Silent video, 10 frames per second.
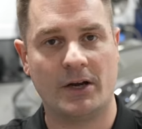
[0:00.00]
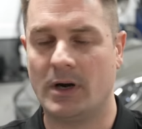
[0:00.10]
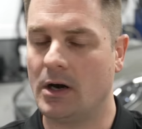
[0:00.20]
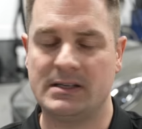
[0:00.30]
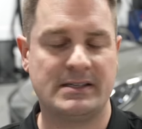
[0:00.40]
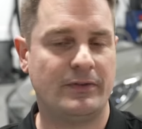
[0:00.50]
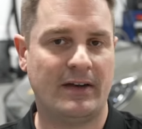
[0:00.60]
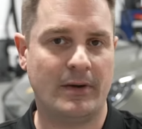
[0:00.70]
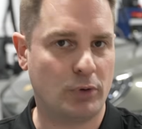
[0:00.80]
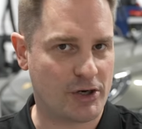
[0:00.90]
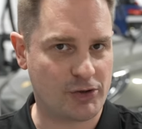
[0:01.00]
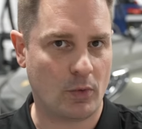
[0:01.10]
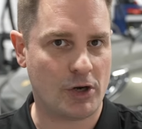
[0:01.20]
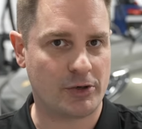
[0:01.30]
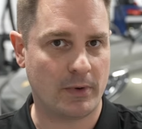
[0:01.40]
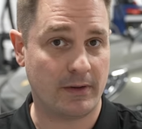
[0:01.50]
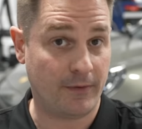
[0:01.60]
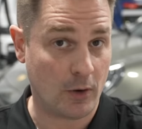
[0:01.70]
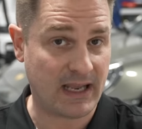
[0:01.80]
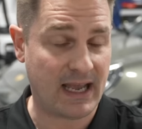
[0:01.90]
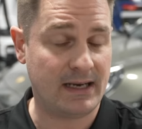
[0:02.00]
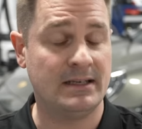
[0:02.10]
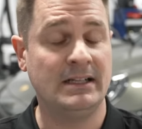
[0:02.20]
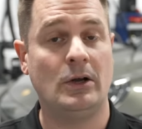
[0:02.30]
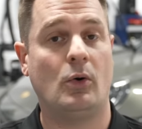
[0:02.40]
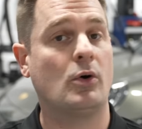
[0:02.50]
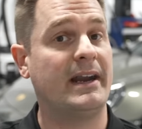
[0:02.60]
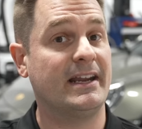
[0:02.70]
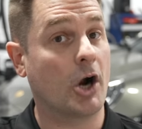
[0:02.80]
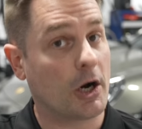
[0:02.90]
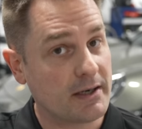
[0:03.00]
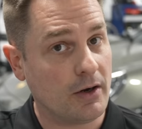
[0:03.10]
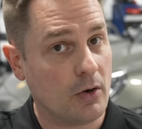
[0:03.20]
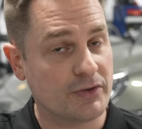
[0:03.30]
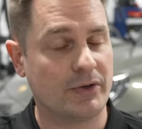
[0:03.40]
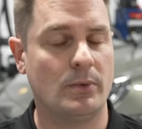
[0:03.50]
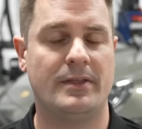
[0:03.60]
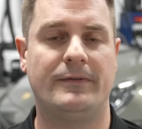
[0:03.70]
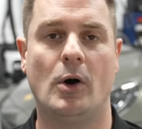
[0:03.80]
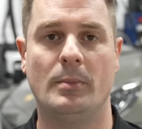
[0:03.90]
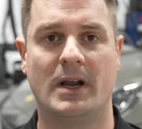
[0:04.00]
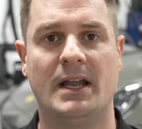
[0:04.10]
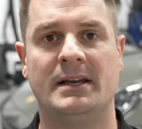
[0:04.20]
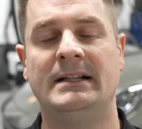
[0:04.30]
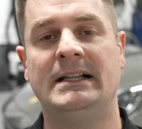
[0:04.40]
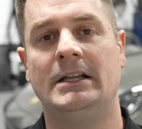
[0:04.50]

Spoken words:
regardless if you have a pressure washer with a foam cannon or a garden hose with the foam gun,